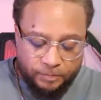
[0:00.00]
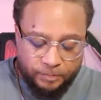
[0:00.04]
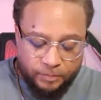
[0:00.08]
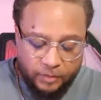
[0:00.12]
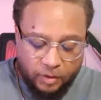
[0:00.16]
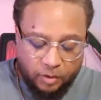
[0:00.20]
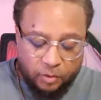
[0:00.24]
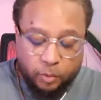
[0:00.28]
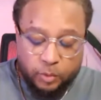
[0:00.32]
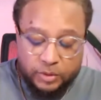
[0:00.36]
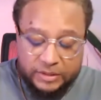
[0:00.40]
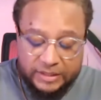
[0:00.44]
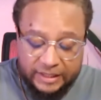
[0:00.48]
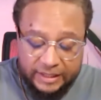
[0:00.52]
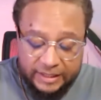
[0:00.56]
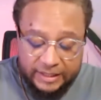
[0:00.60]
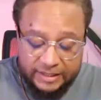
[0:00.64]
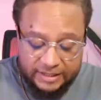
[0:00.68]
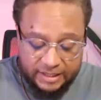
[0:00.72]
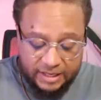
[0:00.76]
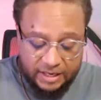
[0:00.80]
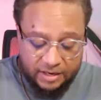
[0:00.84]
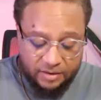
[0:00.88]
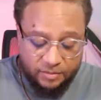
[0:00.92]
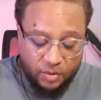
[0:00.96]
or was
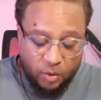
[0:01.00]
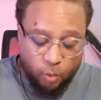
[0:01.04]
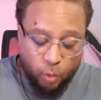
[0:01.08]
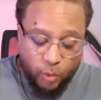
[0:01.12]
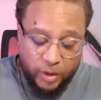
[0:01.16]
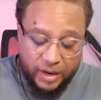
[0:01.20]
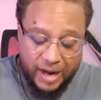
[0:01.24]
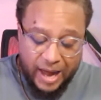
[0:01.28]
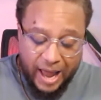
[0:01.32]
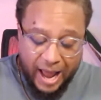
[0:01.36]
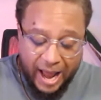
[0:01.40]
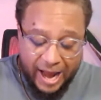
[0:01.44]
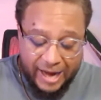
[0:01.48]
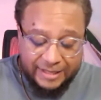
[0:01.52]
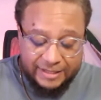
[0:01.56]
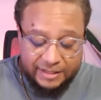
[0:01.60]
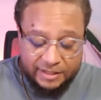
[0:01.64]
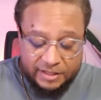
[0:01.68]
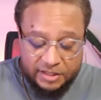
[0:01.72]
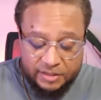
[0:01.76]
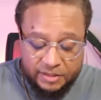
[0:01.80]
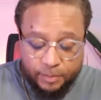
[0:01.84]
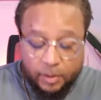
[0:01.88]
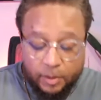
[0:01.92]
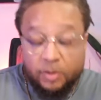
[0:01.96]
listening when Isaac
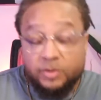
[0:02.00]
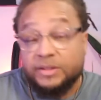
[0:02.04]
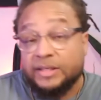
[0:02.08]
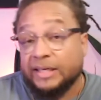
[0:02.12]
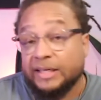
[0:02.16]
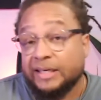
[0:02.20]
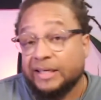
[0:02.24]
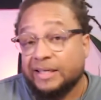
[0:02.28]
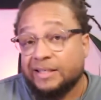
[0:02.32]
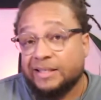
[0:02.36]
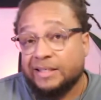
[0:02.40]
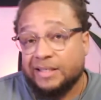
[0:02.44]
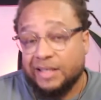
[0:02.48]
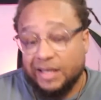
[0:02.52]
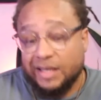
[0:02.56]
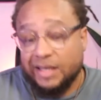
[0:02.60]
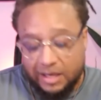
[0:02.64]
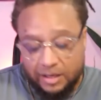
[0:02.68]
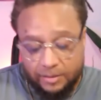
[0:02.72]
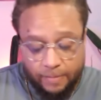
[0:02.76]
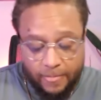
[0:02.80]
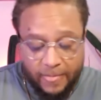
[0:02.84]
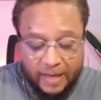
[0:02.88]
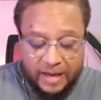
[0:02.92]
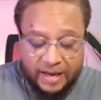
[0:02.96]
spoke to his
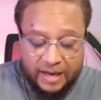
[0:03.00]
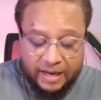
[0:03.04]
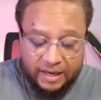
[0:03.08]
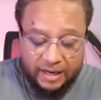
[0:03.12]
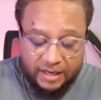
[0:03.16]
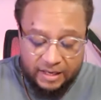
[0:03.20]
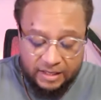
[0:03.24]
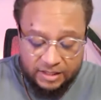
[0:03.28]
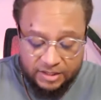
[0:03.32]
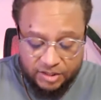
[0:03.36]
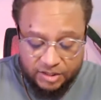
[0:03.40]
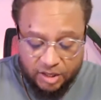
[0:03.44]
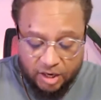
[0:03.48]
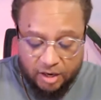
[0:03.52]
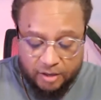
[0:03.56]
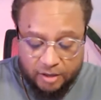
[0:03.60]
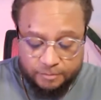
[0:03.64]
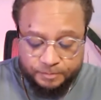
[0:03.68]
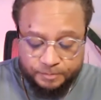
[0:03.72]
son Esau.